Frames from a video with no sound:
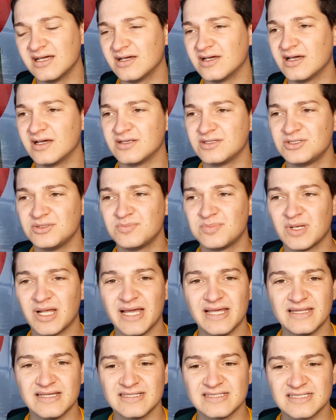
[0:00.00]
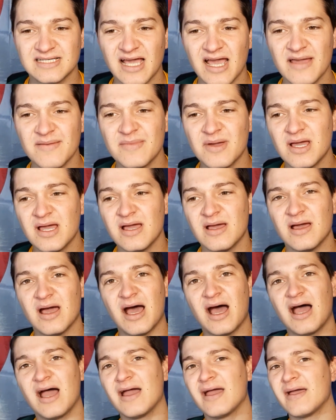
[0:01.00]
to play this game.
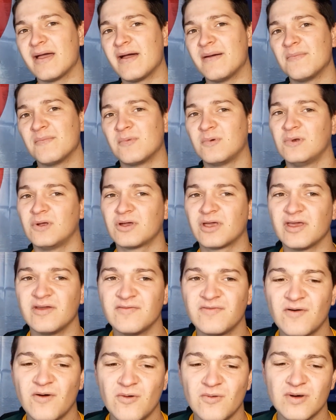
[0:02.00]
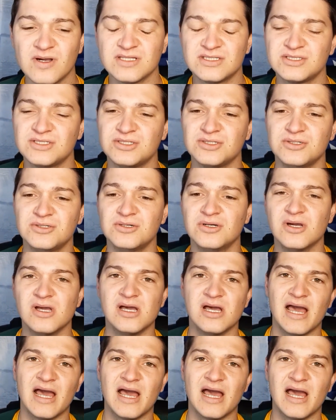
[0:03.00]
I am looking forward to